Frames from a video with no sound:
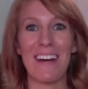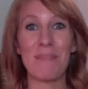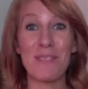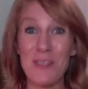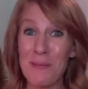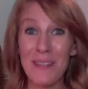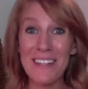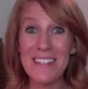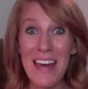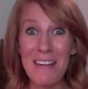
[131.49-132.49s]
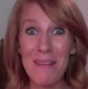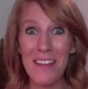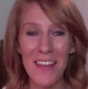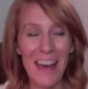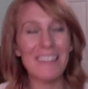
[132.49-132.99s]
I'm super excited
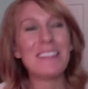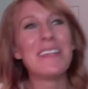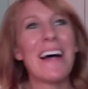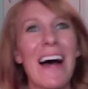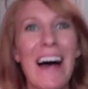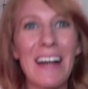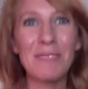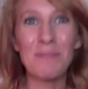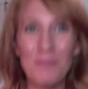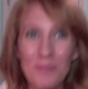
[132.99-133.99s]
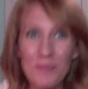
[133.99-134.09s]
about that. Um,